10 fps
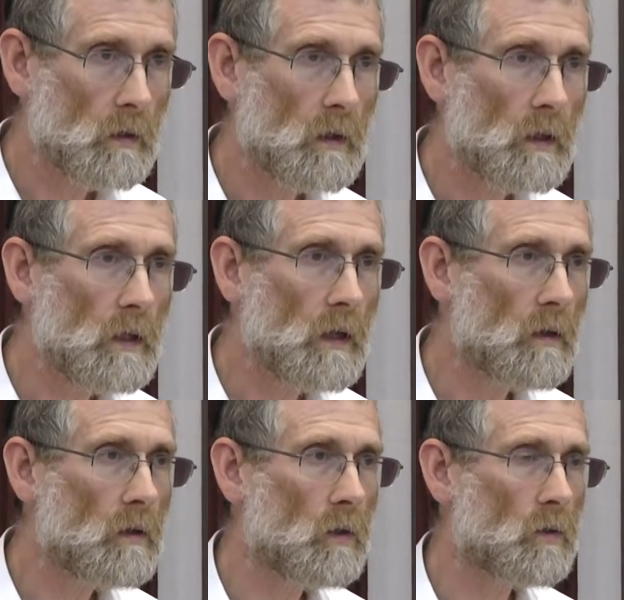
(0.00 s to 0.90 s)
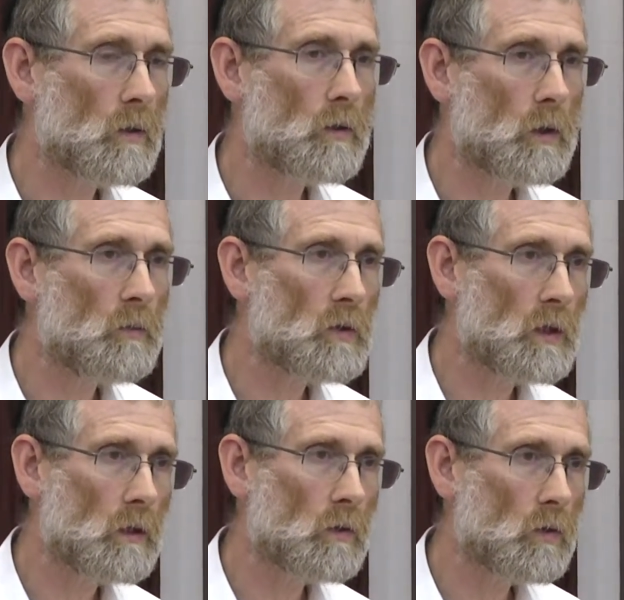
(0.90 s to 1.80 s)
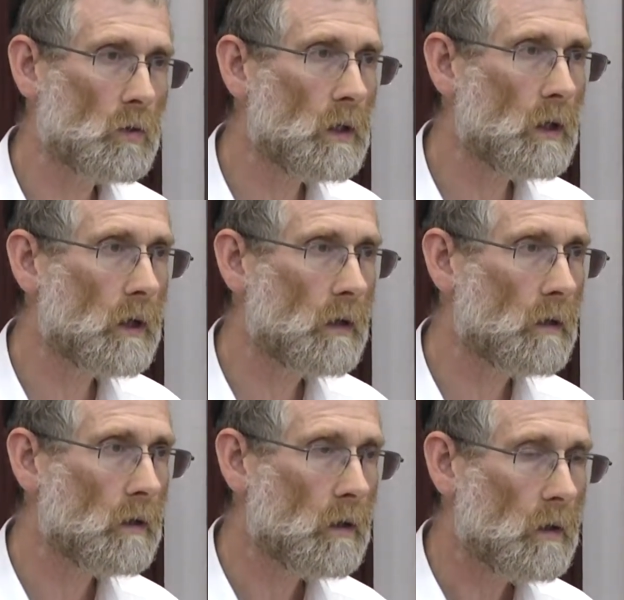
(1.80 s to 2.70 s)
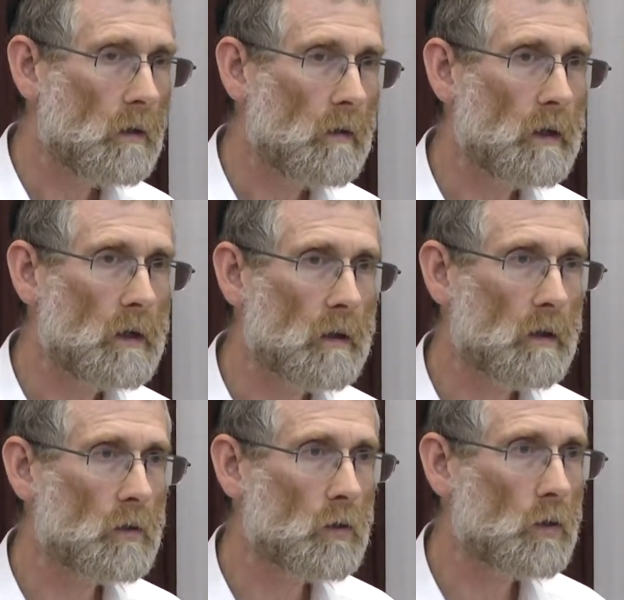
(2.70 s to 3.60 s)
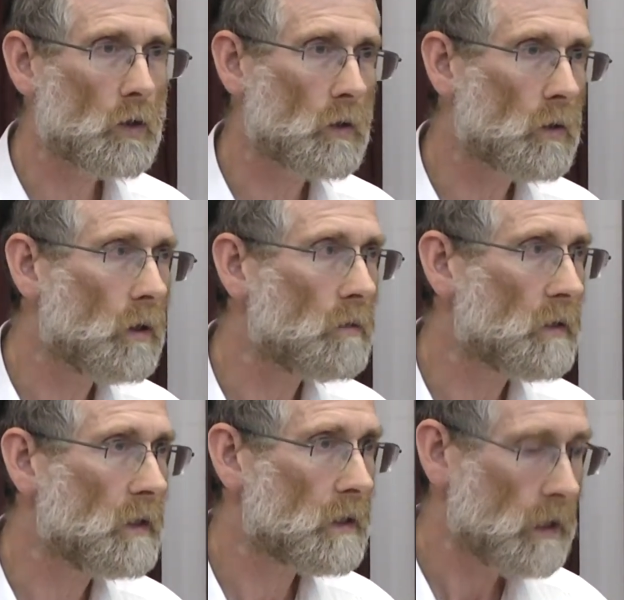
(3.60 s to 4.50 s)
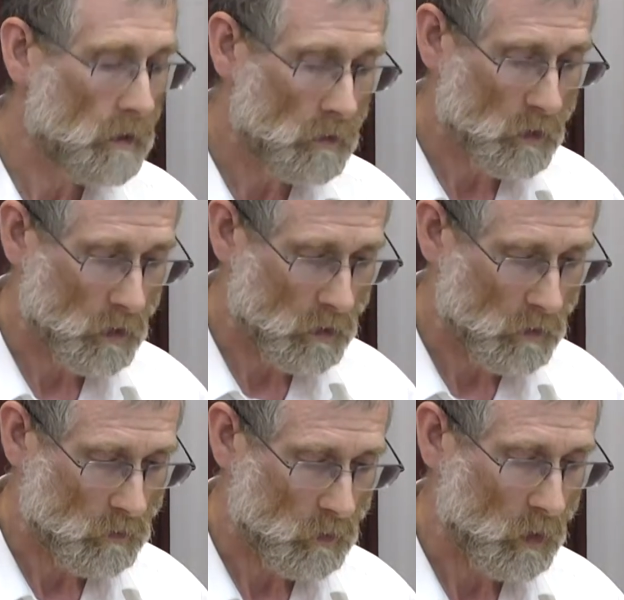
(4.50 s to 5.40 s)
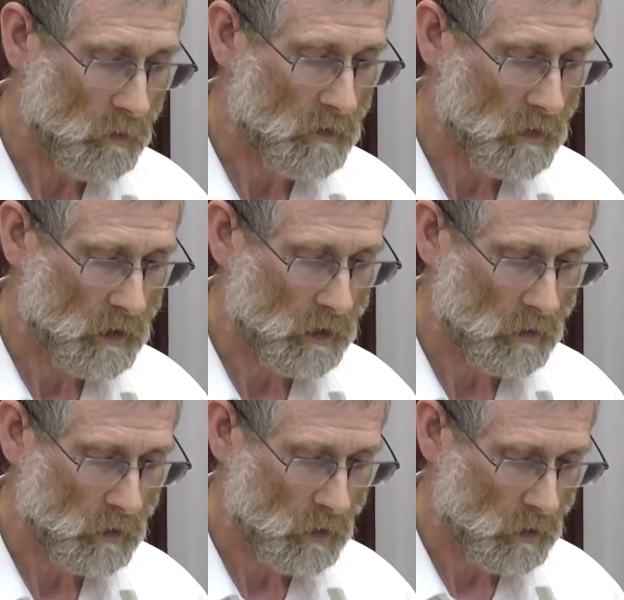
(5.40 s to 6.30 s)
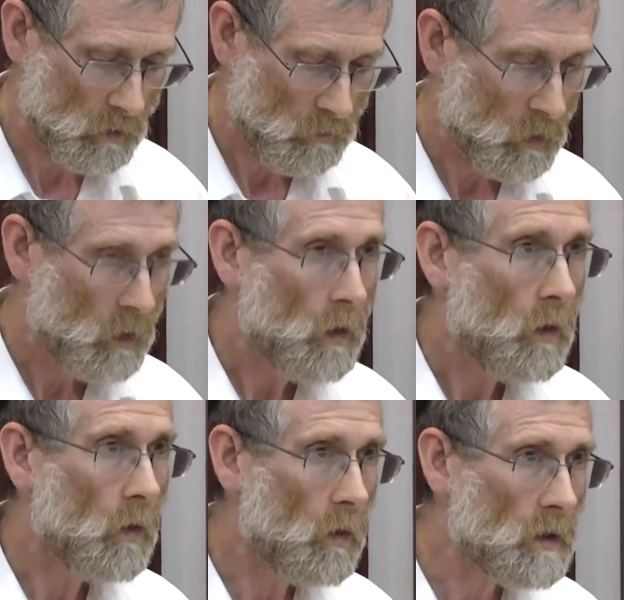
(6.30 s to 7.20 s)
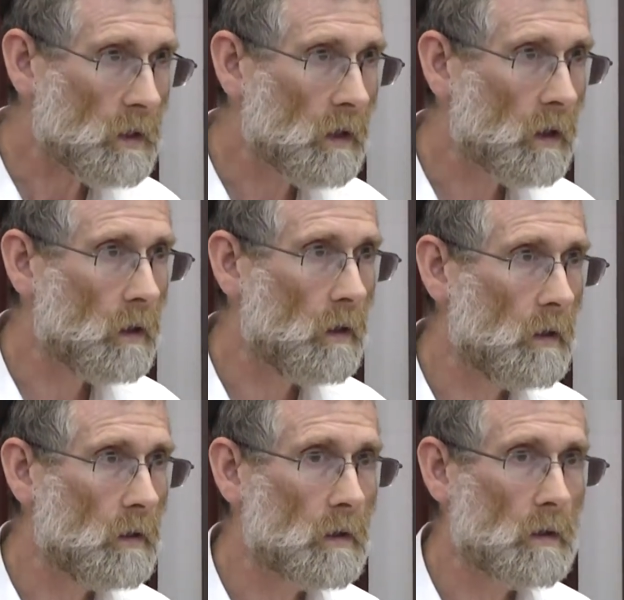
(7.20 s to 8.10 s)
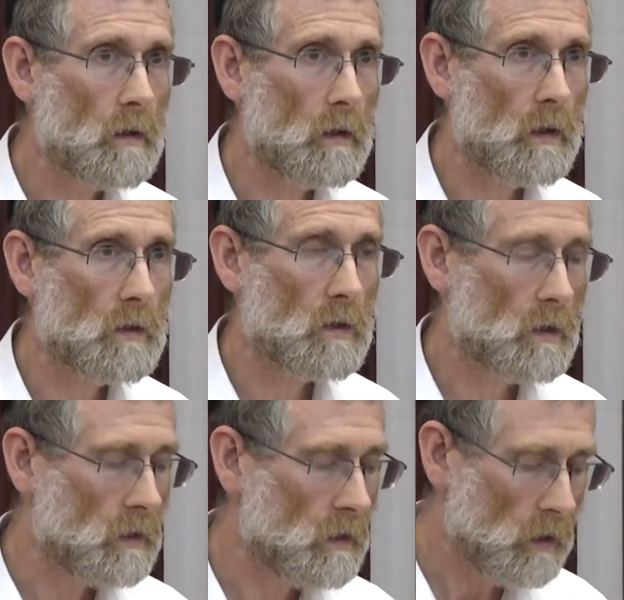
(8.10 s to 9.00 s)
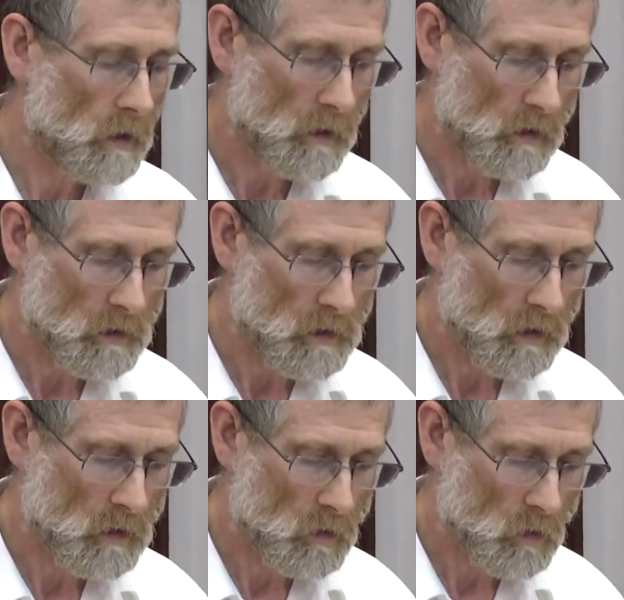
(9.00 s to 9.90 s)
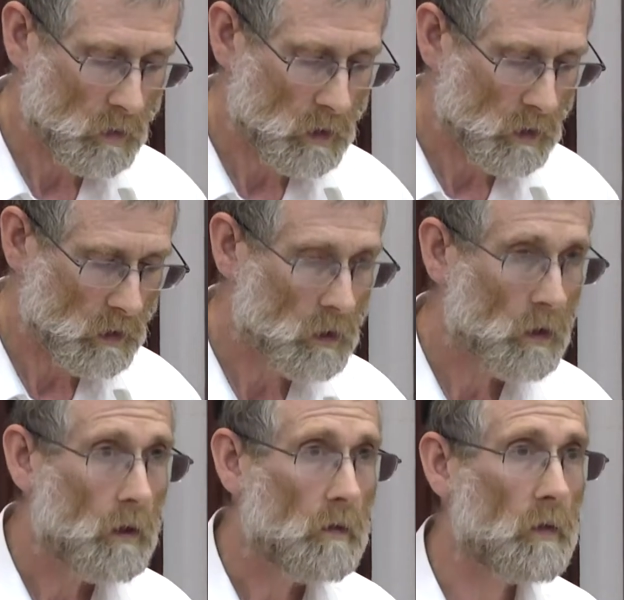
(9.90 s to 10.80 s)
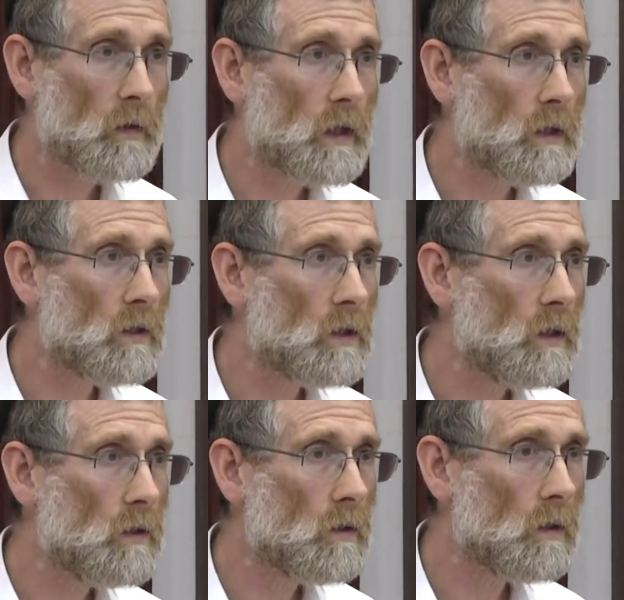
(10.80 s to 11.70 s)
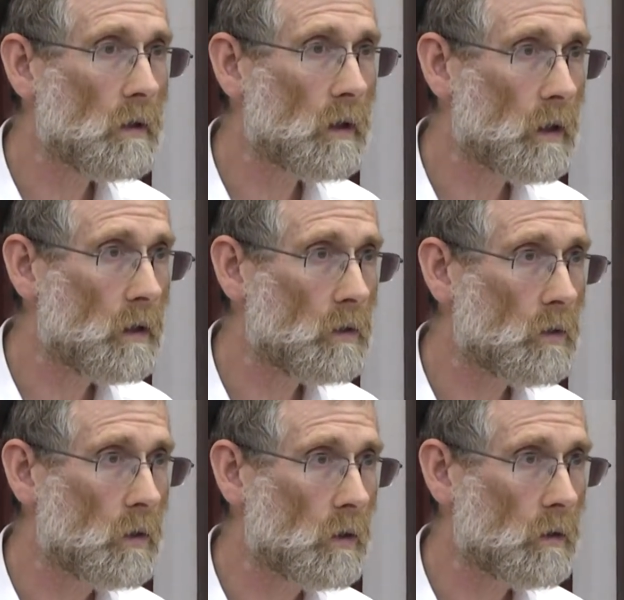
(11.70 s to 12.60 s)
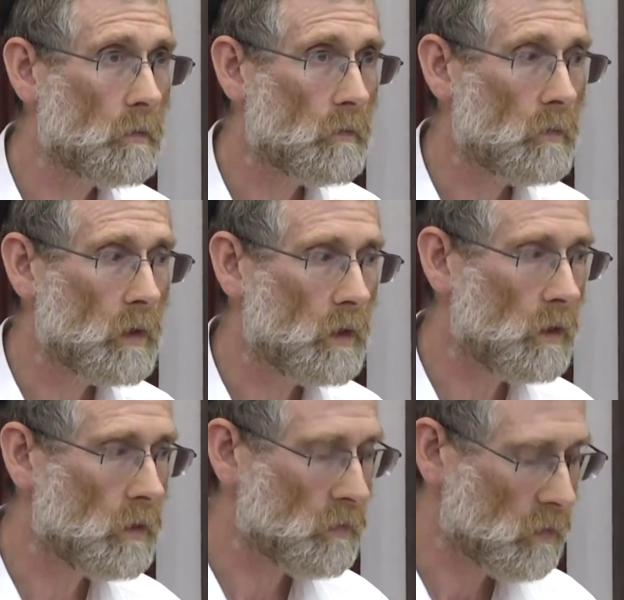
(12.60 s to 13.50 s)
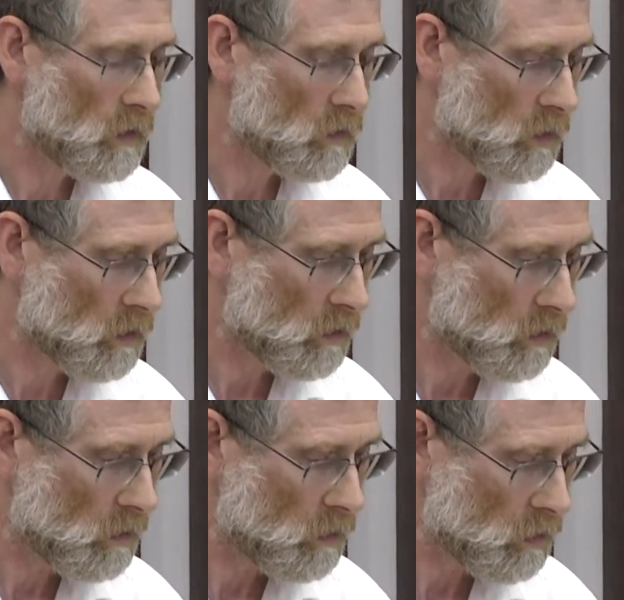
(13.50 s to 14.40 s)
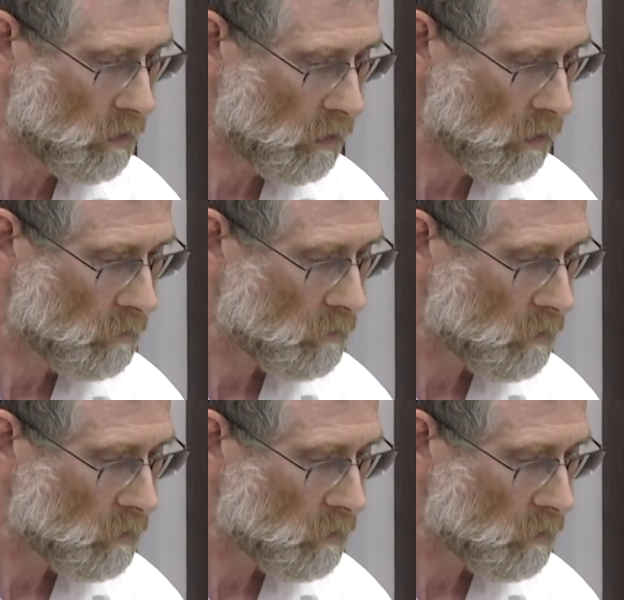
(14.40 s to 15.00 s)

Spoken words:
he is not attributing to Hillel the institution of a calendar, or of the calendar. All he is saying is that Hillel instituted the 19-year cycle of intercalations.